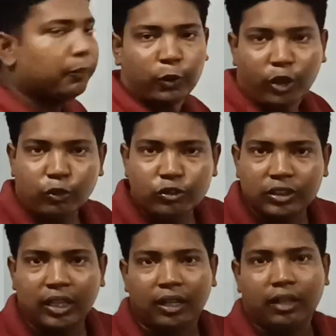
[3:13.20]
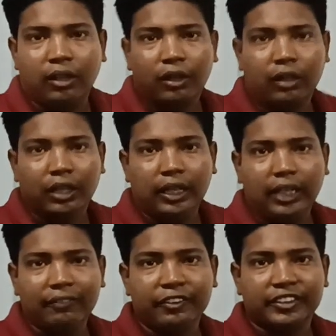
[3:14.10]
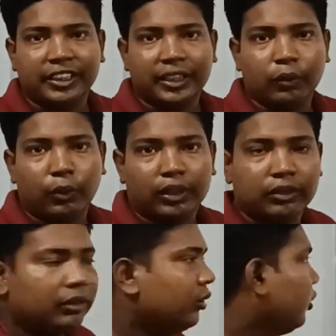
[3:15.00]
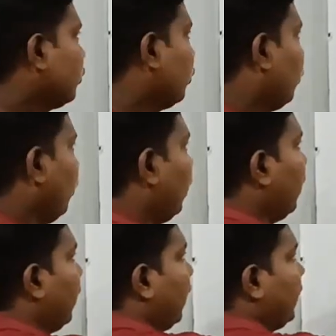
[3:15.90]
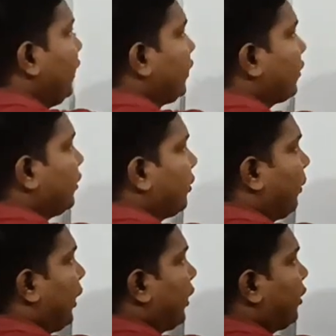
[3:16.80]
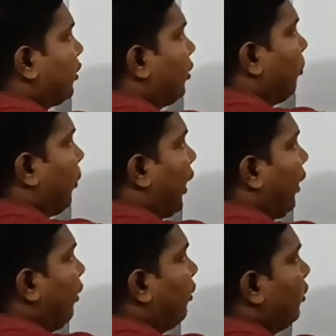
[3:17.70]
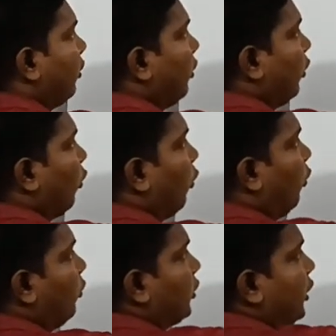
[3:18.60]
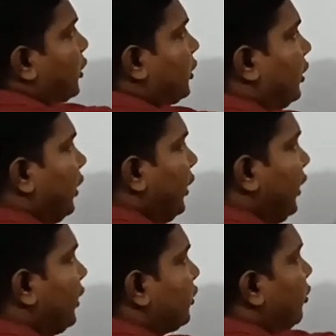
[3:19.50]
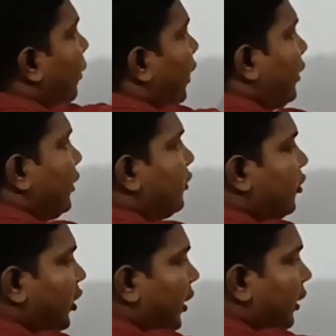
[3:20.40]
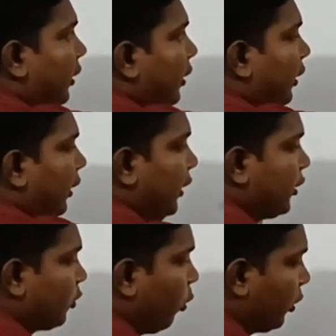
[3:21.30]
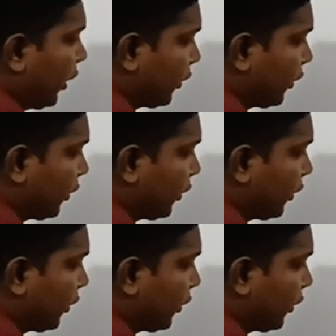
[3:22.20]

pronounce the every single word. So it's divided Bangladesh. It's divided in 3. It's called